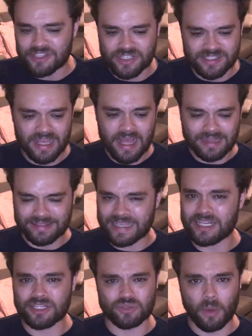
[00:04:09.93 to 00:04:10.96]
and just
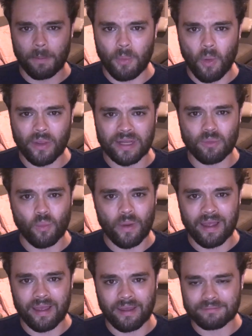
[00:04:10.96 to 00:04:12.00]
lead it to a point
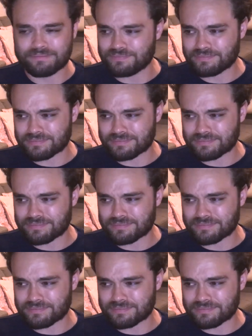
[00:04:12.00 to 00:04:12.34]
where